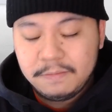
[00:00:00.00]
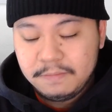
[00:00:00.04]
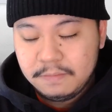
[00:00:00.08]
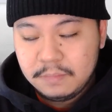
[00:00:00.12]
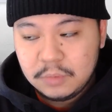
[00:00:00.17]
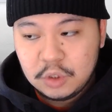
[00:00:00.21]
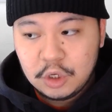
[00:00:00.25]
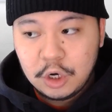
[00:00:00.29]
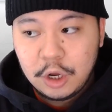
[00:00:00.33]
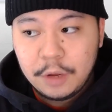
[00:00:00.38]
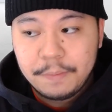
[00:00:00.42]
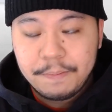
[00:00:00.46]

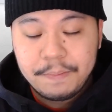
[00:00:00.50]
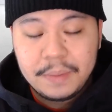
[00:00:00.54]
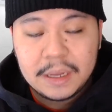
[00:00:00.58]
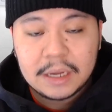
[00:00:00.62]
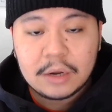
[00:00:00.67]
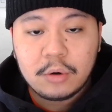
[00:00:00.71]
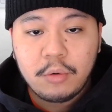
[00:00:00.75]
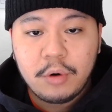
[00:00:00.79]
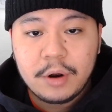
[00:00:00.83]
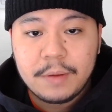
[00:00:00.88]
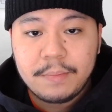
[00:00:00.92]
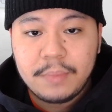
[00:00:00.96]
you know,
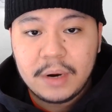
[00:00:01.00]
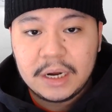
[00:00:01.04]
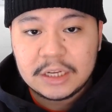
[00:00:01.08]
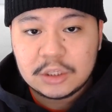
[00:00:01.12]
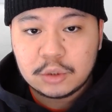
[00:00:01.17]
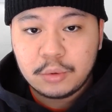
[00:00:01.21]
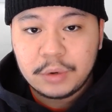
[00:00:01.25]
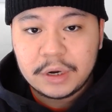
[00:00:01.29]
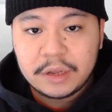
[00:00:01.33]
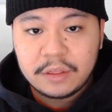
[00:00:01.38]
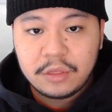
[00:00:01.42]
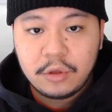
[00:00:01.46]
Bitcoin by
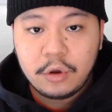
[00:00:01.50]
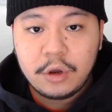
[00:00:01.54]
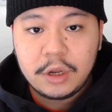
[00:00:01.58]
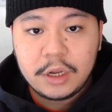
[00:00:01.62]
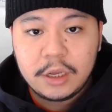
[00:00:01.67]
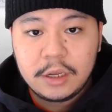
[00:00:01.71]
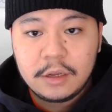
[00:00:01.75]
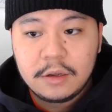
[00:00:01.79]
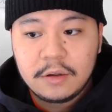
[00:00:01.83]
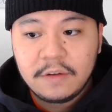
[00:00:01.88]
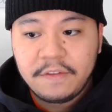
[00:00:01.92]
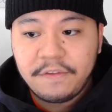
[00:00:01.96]

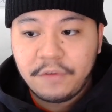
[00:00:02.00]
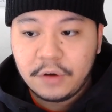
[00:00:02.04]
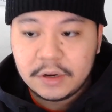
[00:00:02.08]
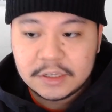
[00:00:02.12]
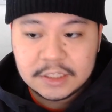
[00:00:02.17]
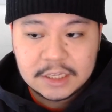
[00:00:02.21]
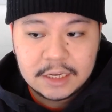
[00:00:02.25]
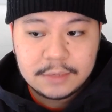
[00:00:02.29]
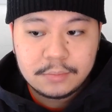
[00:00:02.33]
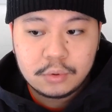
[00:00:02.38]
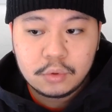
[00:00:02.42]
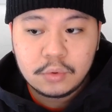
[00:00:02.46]
2030. For
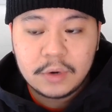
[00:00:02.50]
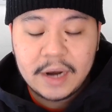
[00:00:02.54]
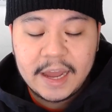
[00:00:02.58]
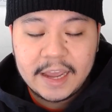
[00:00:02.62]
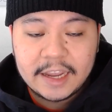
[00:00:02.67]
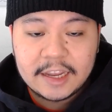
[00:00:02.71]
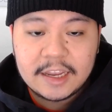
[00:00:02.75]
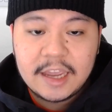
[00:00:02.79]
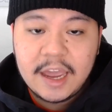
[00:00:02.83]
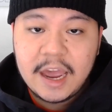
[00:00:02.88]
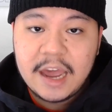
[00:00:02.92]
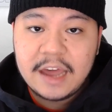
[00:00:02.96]
example,
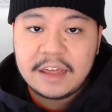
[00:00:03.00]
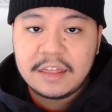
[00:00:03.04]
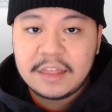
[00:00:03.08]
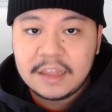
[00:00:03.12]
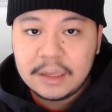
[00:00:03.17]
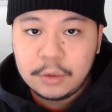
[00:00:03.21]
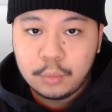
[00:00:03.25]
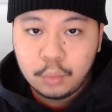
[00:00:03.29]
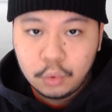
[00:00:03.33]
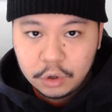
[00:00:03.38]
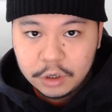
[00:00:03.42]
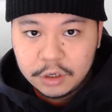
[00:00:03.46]
like Kathy
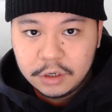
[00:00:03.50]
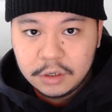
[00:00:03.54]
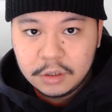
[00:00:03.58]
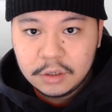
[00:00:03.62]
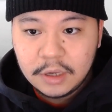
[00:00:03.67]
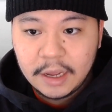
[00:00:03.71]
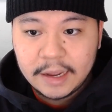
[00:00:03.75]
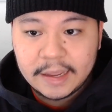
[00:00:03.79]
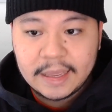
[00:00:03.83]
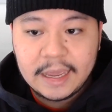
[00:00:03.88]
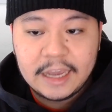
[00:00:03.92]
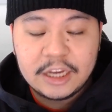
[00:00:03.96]
Wood,
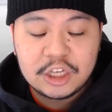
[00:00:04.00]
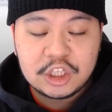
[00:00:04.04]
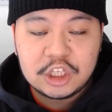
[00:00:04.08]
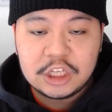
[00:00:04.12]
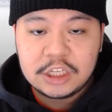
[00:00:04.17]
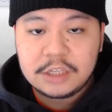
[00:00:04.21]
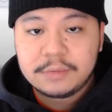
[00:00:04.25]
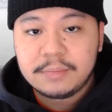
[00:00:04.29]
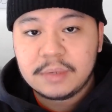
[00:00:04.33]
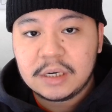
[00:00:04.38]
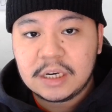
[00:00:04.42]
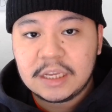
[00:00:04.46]
okay?
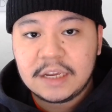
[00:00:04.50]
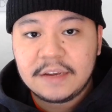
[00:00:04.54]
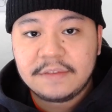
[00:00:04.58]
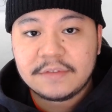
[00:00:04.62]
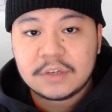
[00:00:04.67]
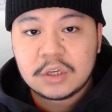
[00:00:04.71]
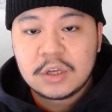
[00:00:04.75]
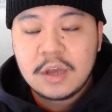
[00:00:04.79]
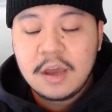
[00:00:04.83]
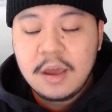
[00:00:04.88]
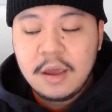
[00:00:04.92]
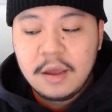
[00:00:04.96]
She
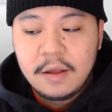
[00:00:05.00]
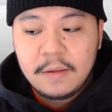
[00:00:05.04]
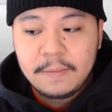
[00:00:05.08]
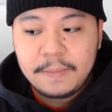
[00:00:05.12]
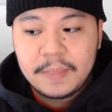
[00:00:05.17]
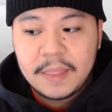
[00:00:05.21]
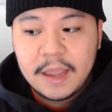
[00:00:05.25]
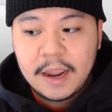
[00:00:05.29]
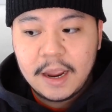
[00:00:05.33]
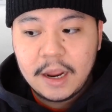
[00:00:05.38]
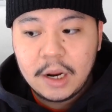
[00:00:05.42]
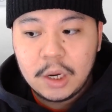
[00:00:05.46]
believes
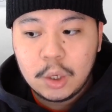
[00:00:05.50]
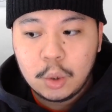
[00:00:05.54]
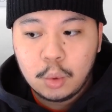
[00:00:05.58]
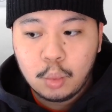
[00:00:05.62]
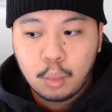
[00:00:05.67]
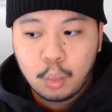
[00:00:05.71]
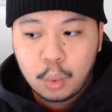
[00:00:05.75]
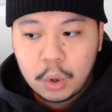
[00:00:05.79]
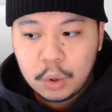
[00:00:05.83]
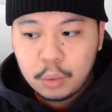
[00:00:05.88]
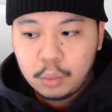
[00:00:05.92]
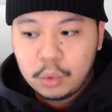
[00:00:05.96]
that
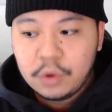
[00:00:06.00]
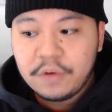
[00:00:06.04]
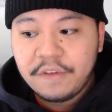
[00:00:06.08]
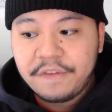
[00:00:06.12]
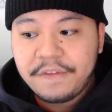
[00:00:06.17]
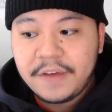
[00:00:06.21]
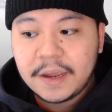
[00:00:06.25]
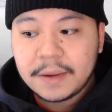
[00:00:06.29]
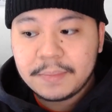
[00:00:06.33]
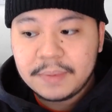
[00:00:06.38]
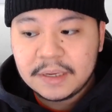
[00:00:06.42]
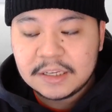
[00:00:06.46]
we will, in
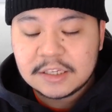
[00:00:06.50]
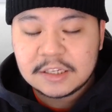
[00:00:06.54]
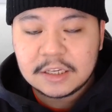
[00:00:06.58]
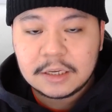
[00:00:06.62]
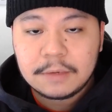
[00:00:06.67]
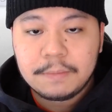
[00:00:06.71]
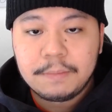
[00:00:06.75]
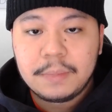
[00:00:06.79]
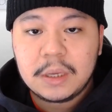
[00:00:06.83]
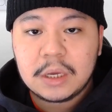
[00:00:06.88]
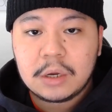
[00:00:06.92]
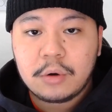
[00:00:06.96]
fact, be
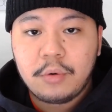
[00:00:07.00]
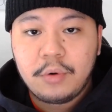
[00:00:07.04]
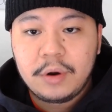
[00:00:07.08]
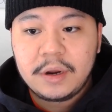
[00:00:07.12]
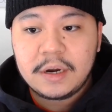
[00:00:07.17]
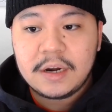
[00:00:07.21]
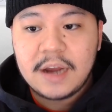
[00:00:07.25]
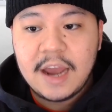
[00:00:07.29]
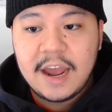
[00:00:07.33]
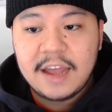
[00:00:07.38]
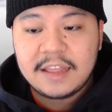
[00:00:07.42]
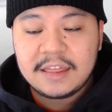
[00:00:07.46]
seeing
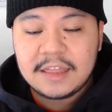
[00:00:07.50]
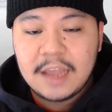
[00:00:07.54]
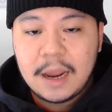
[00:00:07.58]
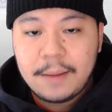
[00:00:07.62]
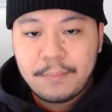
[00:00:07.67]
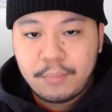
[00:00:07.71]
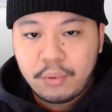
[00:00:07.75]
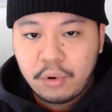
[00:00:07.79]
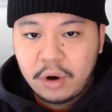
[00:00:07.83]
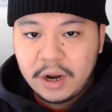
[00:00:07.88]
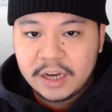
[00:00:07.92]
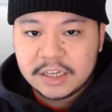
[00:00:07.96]
Bitcoin at
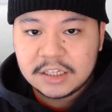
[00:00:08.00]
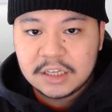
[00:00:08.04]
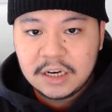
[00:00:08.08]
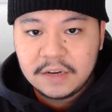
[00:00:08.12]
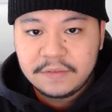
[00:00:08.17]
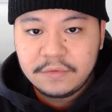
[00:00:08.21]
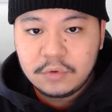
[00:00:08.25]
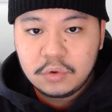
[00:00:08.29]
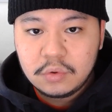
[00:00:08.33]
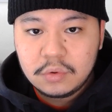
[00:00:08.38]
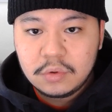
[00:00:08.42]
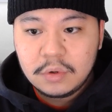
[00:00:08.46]
that price
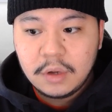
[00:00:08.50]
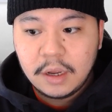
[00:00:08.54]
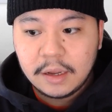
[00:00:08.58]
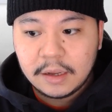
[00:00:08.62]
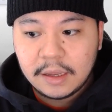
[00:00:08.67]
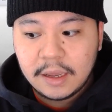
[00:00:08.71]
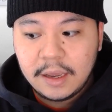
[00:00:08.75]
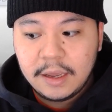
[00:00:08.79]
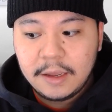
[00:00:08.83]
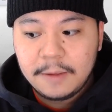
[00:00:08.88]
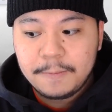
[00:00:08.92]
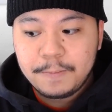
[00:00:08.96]
level,
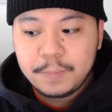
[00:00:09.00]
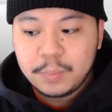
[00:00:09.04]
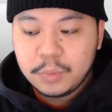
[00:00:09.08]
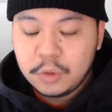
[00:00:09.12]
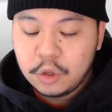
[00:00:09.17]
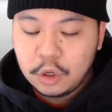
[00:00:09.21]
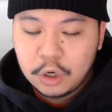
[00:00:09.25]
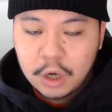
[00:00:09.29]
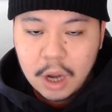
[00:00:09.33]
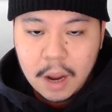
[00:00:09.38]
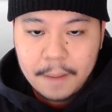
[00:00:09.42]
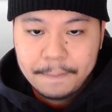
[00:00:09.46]
okay?
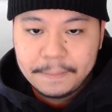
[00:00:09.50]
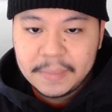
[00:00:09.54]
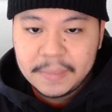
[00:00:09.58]
You know, $1